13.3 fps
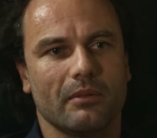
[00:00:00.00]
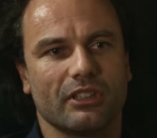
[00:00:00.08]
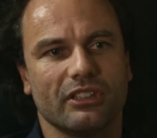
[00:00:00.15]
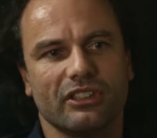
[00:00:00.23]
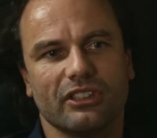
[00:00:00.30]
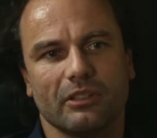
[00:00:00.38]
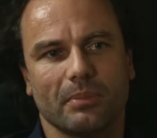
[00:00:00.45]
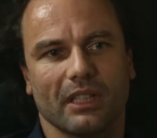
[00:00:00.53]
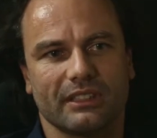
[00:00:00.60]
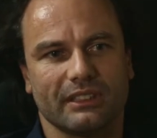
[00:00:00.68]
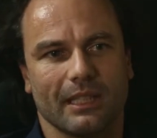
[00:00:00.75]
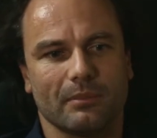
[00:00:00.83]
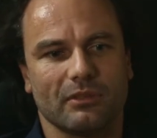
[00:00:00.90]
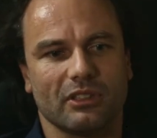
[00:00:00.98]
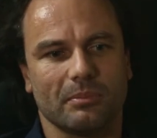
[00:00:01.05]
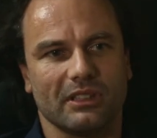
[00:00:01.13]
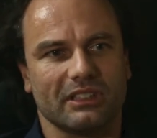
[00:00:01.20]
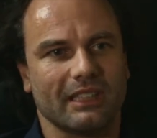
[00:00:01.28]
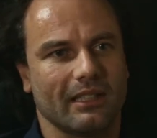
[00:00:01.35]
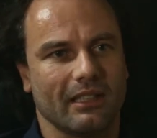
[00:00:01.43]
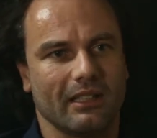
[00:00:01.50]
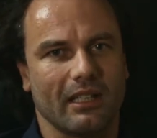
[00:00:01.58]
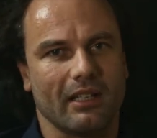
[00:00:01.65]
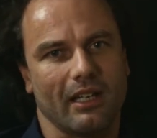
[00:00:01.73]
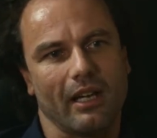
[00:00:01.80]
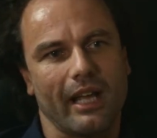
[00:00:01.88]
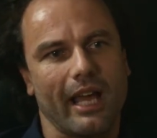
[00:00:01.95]
considered by some to be
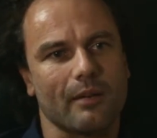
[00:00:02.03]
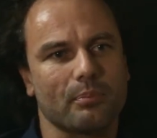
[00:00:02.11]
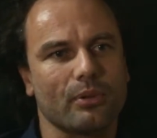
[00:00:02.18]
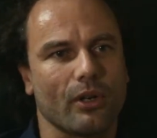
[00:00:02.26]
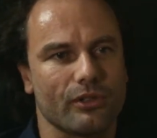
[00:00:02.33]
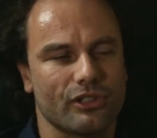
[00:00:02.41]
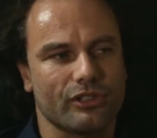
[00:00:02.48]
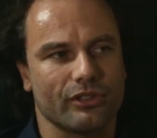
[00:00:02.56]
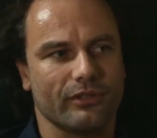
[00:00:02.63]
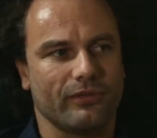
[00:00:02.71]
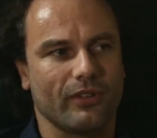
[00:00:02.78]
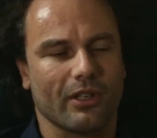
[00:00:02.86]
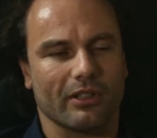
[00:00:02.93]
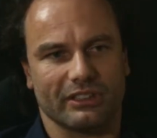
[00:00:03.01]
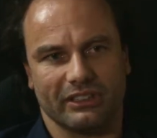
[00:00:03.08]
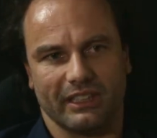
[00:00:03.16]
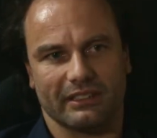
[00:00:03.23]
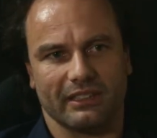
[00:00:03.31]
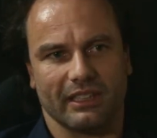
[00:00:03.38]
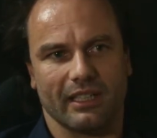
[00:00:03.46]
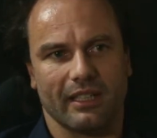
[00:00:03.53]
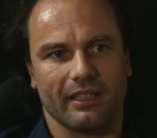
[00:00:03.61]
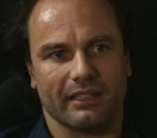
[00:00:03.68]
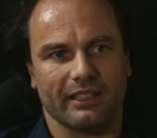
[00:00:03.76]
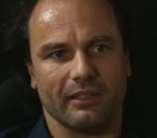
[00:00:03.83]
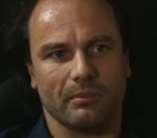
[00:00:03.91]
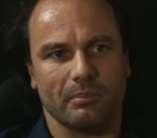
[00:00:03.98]
an approach to the forest sector
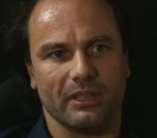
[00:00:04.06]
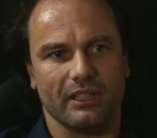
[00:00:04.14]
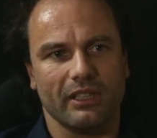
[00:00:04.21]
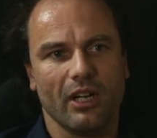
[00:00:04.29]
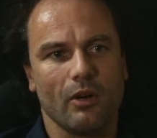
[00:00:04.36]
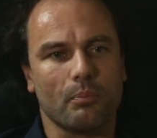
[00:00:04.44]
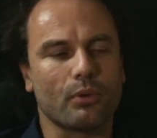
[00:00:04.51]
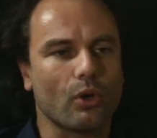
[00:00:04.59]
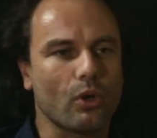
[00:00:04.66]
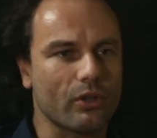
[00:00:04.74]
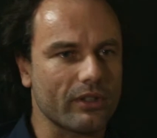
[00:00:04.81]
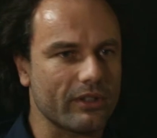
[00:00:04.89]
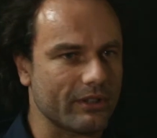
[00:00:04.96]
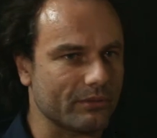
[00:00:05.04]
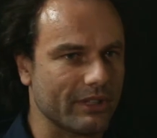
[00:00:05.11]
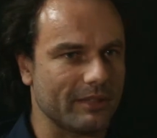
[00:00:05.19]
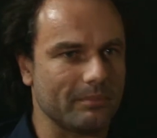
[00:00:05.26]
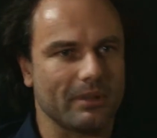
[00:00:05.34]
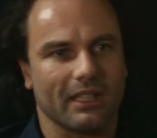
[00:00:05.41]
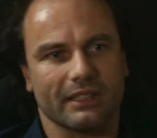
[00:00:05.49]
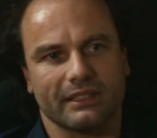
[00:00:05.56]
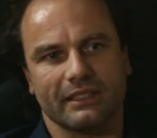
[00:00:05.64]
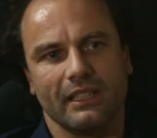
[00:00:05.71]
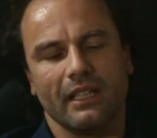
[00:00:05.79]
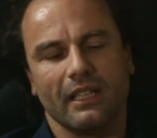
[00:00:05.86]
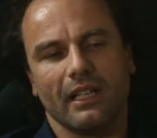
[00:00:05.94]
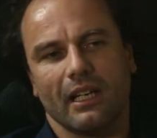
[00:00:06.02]
that can be broader than REDD+,
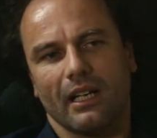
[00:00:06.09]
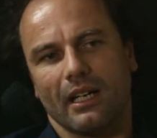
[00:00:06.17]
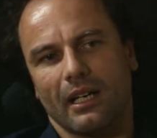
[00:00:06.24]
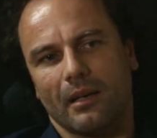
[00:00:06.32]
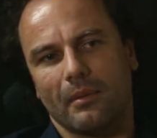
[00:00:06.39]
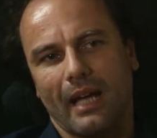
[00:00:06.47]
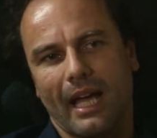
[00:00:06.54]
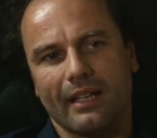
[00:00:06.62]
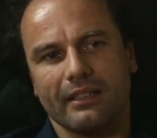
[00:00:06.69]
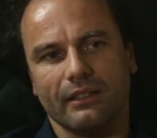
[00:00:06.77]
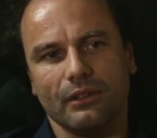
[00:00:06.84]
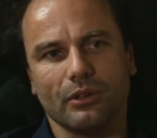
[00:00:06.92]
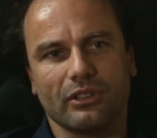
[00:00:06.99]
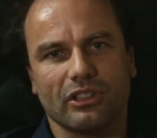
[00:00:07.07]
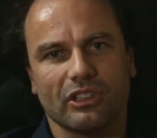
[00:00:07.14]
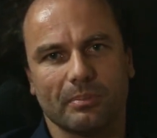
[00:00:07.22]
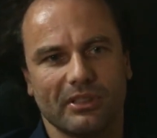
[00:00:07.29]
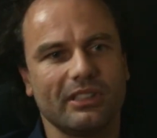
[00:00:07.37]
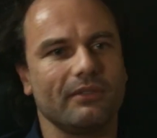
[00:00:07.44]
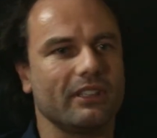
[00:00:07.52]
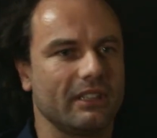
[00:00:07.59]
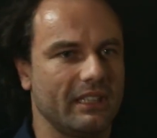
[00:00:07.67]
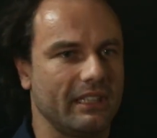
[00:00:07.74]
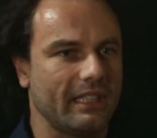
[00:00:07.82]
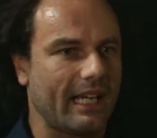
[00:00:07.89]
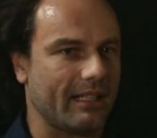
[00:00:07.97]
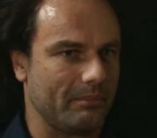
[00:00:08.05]
and it looks
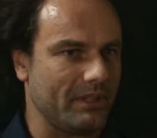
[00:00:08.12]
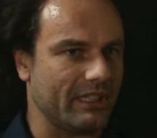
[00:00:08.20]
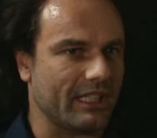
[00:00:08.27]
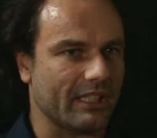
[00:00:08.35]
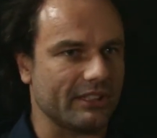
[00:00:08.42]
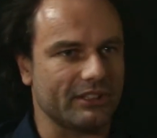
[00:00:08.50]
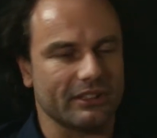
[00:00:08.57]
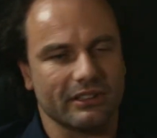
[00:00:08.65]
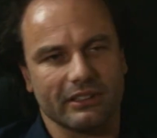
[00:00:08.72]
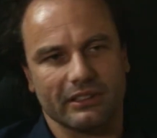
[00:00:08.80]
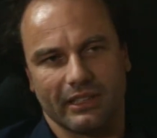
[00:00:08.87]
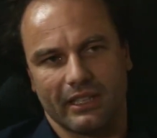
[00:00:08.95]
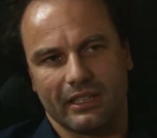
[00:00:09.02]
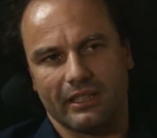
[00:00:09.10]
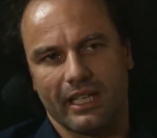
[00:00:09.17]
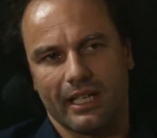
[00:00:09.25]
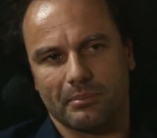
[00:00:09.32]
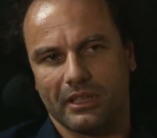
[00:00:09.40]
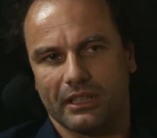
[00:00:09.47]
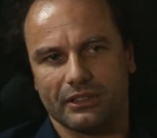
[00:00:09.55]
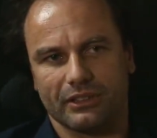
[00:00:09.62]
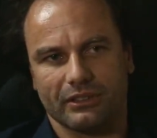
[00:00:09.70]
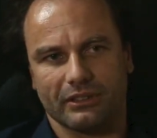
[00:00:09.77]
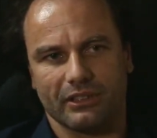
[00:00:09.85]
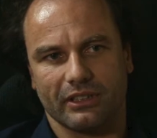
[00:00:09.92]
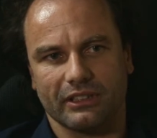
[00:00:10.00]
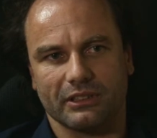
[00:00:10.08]
specifically at mitigation and
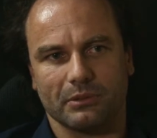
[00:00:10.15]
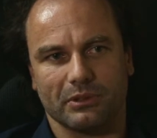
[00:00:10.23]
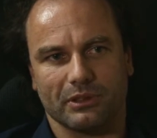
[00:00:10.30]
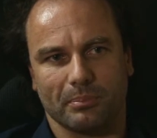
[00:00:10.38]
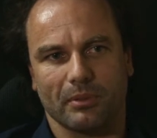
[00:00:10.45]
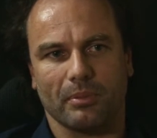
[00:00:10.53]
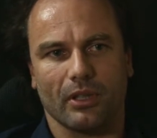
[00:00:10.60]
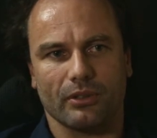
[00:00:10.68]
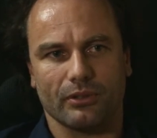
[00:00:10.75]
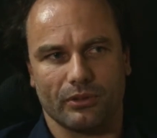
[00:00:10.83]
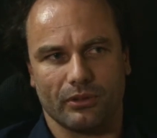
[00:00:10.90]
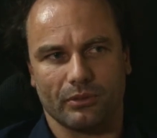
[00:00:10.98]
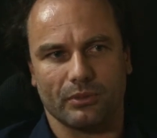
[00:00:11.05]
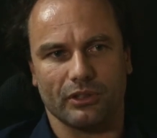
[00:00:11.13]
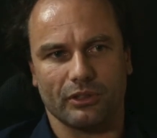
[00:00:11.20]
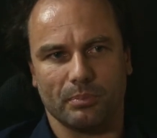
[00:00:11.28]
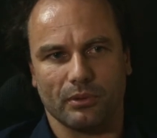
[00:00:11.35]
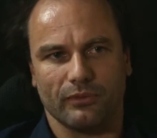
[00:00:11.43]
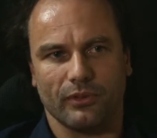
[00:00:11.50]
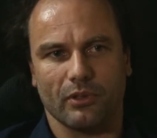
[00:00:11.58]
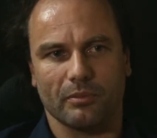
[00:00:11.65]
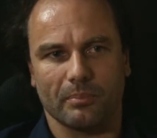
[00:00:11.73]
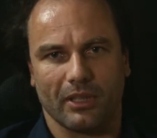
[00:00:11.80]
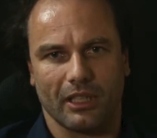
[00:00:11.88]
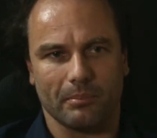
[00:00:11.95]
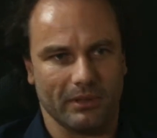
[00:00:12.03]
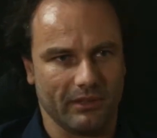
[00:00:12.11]
adaptation. And this was a proposal that was put forward
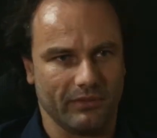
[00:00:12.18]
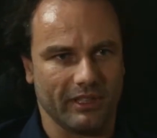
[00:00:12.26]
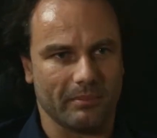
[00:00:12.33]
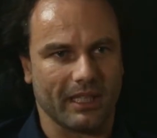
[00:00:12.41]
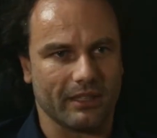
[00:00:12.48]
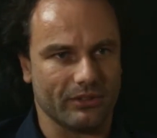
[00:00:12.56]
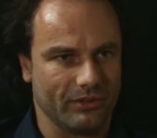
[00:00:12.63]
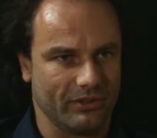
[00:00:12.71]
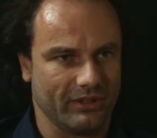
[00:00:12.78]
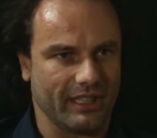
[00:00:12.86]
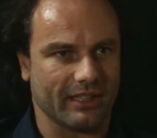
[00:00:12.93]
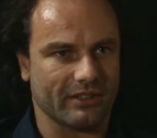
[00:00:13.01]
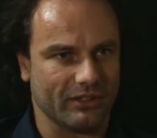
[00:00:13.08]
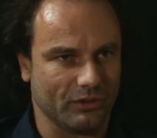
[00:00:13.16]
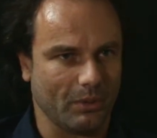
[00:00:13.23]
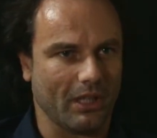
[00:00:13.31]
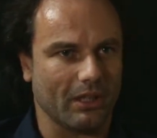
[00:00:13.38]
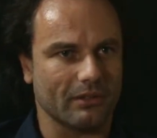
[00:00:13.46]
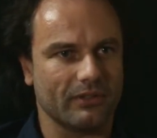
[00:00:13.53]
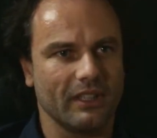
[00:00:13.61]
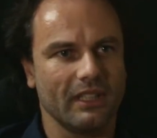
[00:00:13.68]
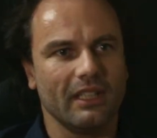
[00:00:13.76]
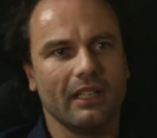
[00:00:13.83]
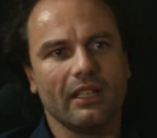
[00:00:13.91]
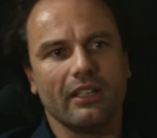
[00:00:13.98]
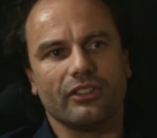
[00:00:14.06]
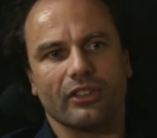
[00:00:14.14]
by Bolivia back in
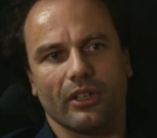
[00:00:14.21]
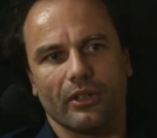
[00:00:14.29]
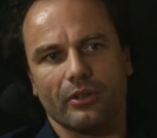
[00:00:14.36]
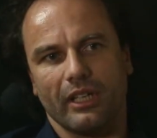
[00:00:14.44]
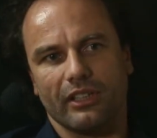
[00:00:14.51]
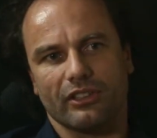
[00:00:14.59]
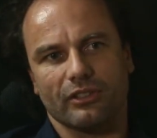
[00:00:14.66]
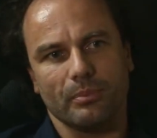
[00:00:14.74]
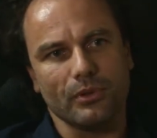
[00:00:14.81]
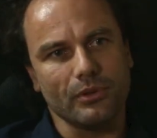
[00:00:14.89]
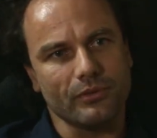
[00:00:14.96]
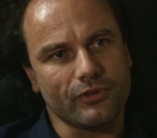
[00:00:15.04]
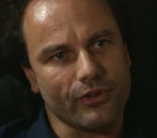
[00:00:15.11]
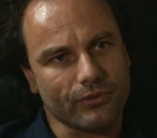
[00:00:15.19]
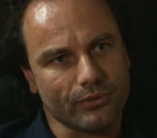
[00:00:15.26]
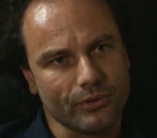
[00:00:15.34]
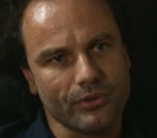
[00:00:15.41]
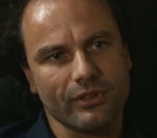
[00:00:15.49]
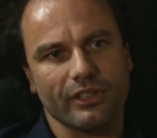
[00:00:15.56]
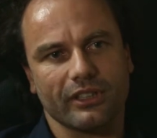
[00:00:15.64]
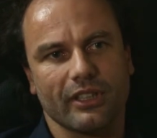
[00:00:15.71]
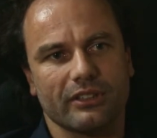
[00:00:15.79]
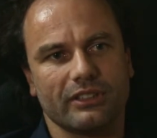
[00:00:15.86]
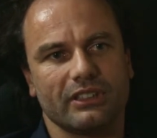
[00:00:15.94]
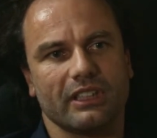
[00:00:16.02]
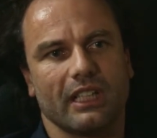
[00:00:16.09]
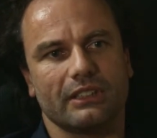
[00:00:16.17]
2012. So it's moved through the
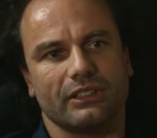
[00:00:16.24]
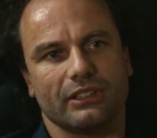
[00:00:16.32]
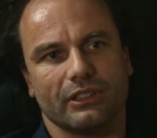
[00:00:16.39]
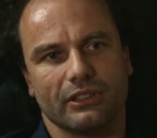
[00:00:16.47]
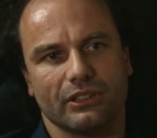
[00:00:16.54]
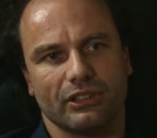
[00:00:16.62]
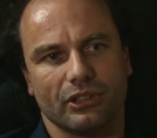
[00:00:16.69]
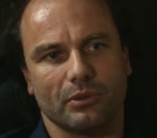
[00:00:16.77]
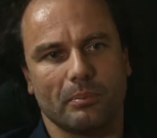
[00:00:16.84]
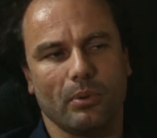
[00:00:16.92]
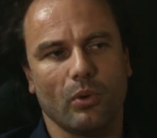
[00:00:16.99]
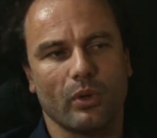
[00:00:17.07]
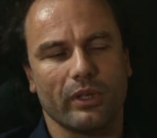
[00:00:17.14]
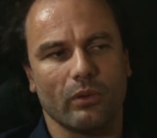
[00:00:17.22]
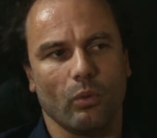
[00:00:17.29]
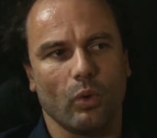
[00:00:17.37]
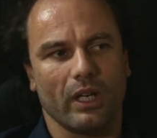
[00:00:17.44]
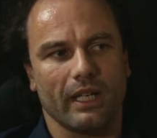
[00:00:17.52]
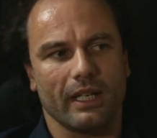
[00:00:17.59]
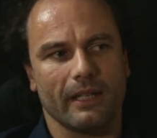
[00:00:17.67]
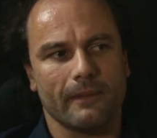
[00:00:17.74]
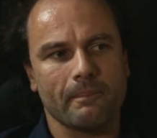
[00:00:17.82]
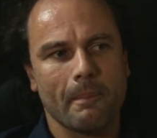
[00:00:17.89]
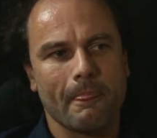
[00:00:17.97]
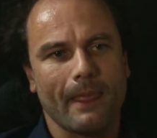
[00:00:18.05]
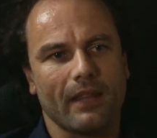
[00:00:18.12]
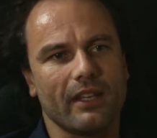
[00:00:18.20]
negotiations to a point where
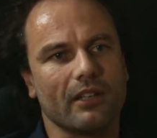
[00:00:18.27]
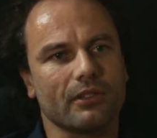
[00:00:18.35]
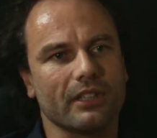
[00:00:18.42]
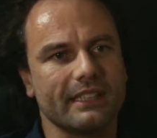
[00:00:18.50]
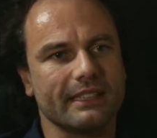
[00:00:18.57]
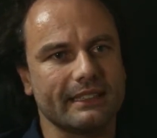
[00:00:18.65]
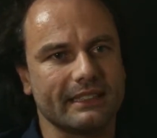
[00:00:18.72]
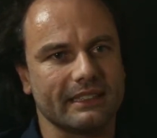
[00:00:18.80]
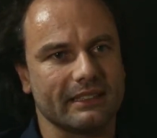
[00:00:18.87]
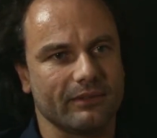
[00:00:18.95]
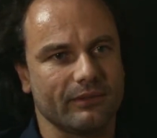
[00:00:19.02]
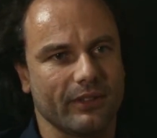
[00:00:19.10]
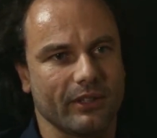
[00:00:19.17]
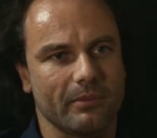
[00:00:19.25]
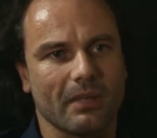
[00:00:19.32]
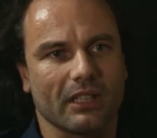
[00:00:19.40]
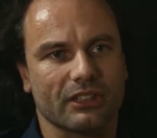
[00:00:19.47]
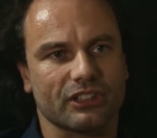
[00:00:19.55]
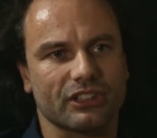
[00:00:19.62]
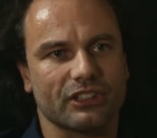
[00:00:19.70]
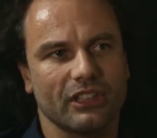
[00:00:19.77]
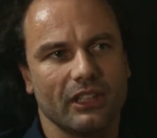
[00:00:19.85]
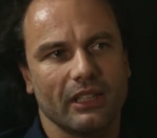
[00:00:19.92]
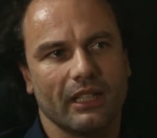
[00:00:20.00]
there is very much